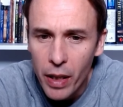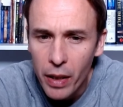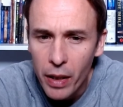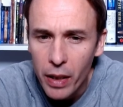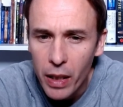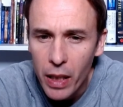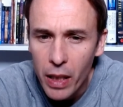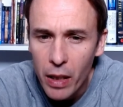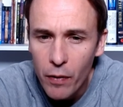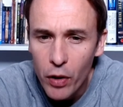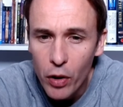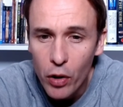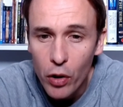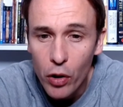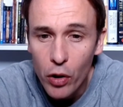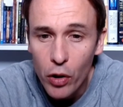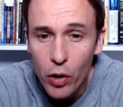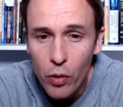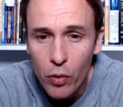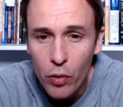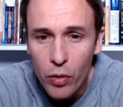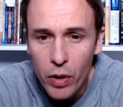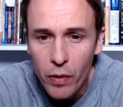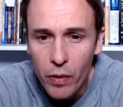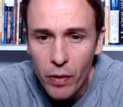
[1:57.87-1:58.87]
even
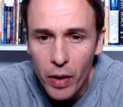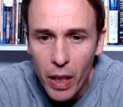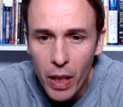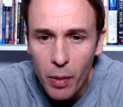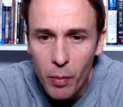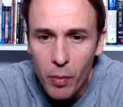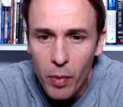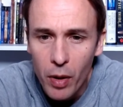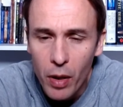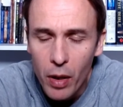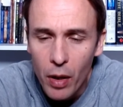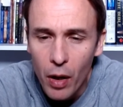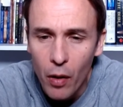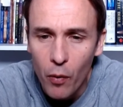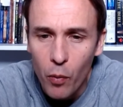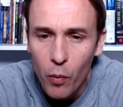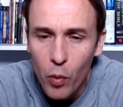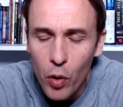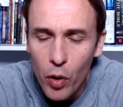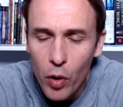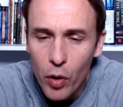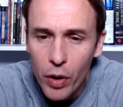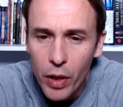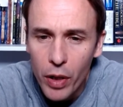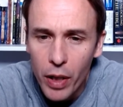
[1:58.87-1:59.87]
accusing him of
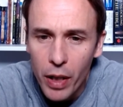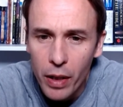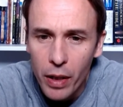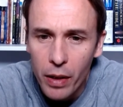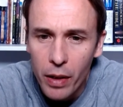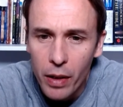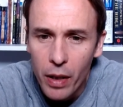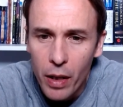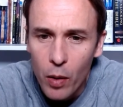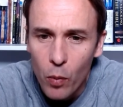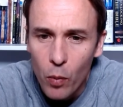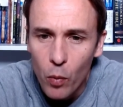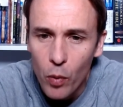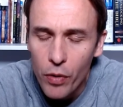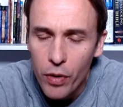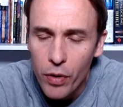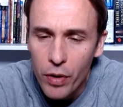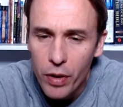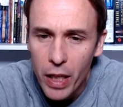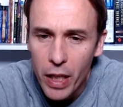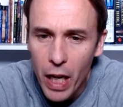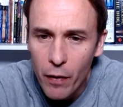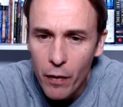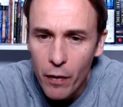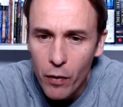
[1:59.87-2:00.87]
working with the
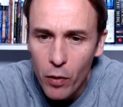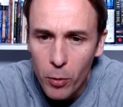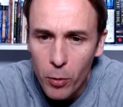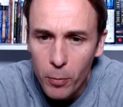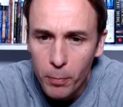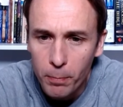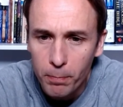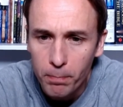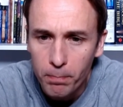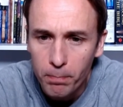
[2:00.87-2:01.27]
devil.